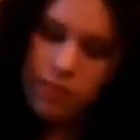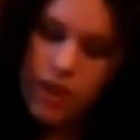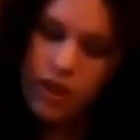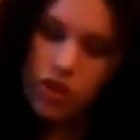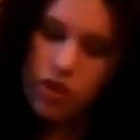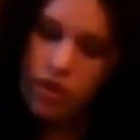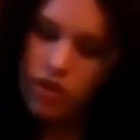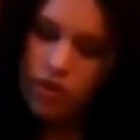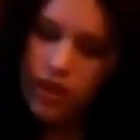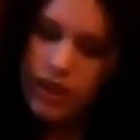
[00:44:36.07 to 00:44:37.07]
making
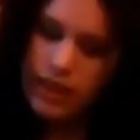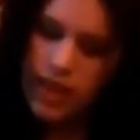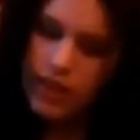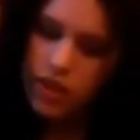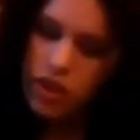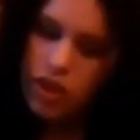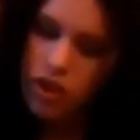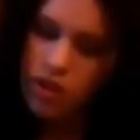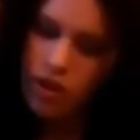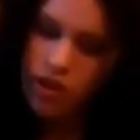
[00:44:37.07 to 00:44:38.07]
sure it's nice and
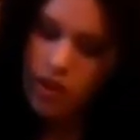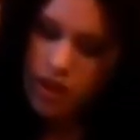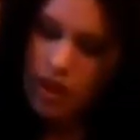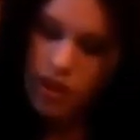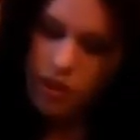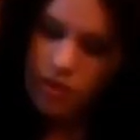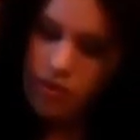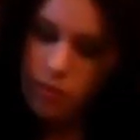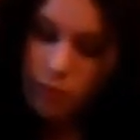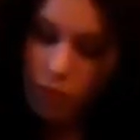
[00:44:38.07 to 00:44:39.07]
secure so
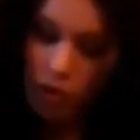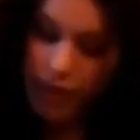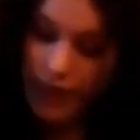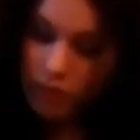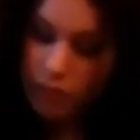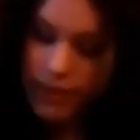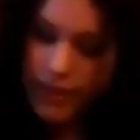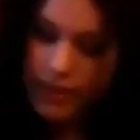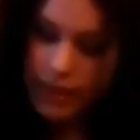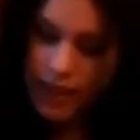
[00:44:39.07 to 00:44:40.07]
it doesn't fall out, because
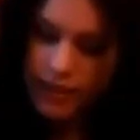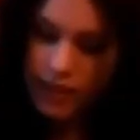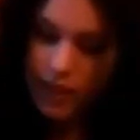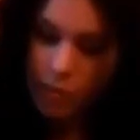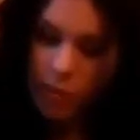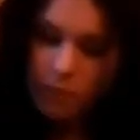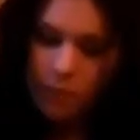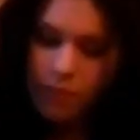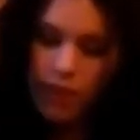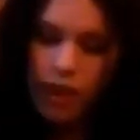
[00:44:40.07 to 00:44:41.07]
that's the last thing you want.